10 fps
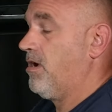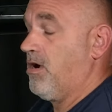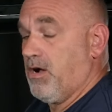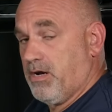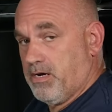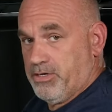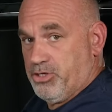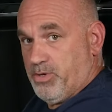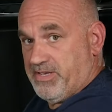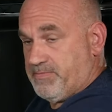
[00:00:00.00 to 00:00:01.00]
our
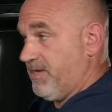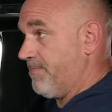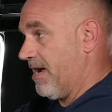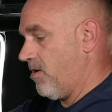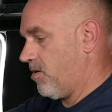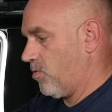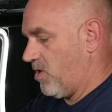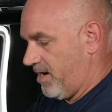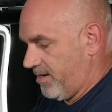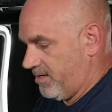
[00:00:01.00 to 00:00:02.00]
USB power
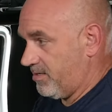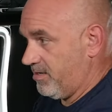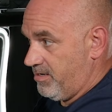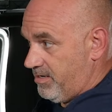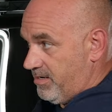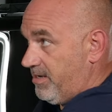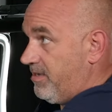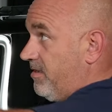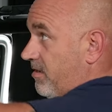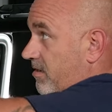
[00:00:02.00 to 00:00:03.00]
wire
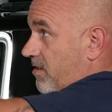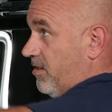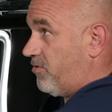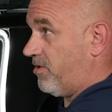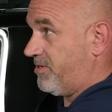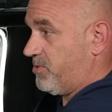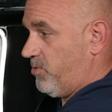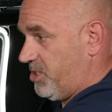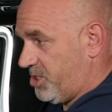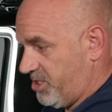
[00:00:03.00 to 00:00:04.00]
across the
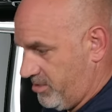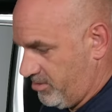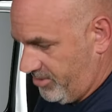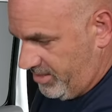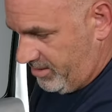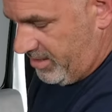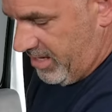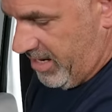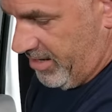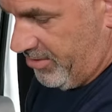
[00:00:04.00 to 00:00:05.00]
windshield
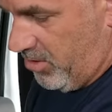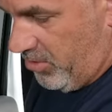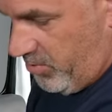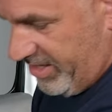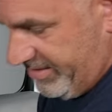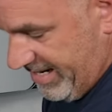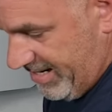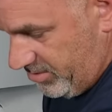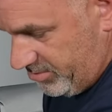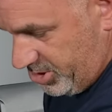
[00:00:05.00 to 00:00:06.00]
and all the way
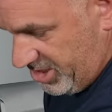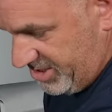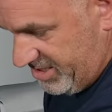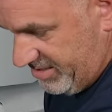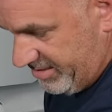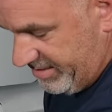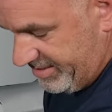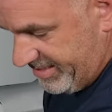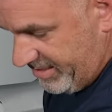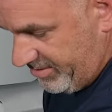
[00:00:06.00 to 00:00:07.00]
down just into
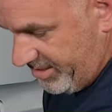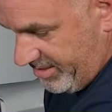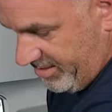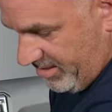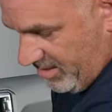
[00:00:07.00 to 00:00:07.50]
this area.